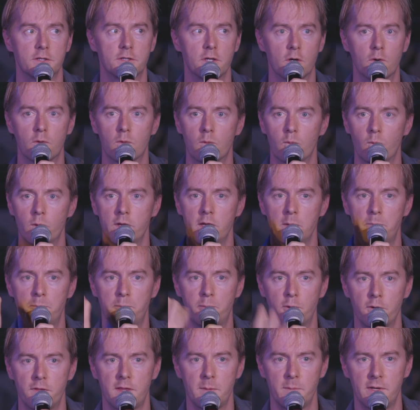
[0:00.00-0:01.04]
So when you
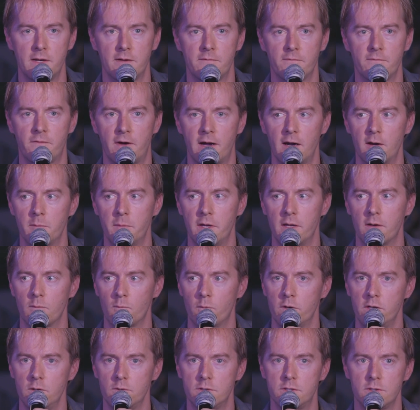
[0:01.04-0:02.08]
put them in an environment,
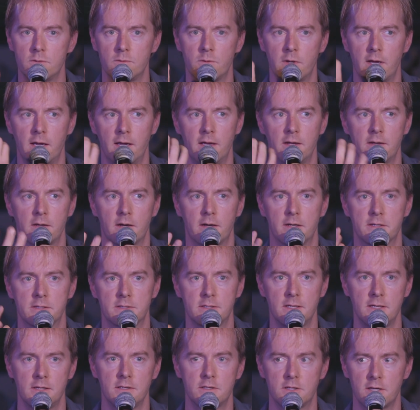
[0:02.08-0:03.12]
when you do a
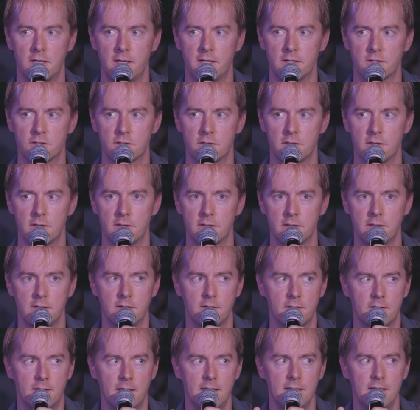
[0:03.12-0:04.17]
scene change,
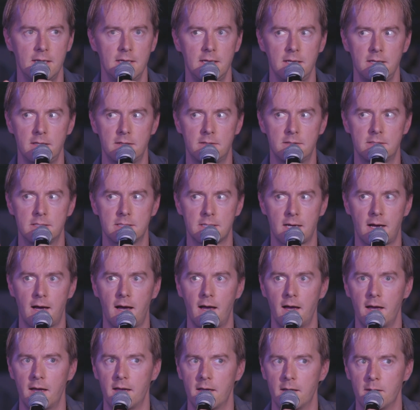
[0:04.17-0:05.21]
they need
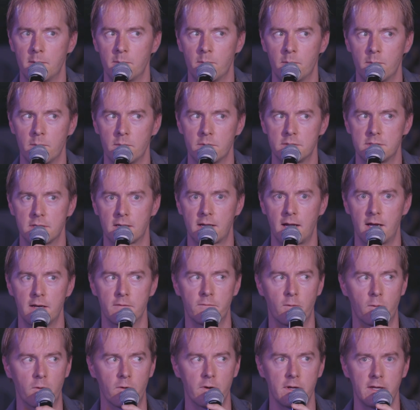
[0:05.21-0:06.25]
time to
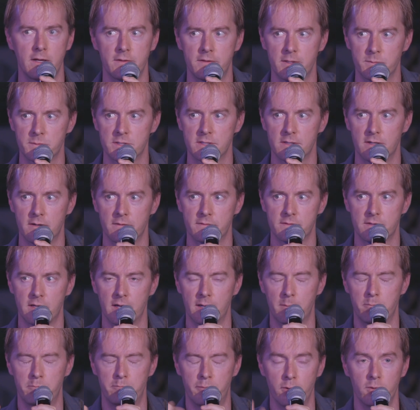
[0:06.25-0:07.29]
kind of orient themselves.
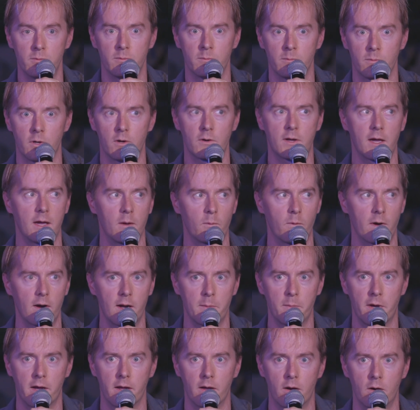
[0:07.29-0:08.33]
Like, boom, okay, where
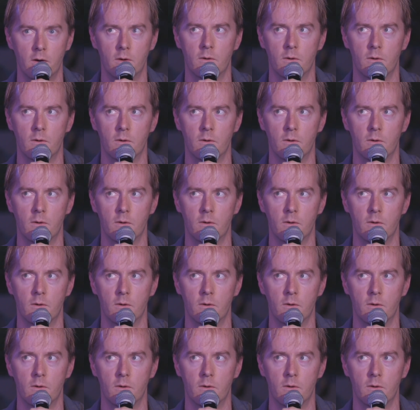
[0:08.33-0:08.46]
am I?